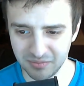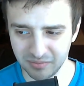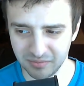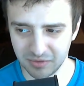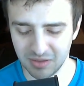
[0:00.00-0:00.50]

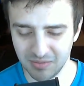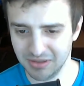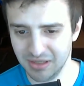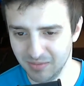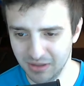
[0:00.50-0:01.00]
Some of the
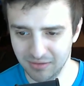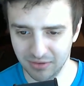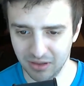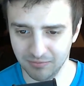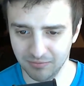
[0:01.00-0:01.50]
team had
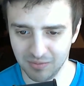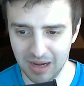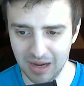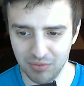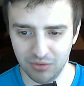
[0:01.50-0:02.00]
even come from
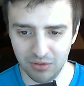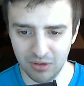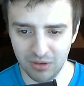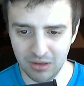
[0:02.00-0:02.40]
Apple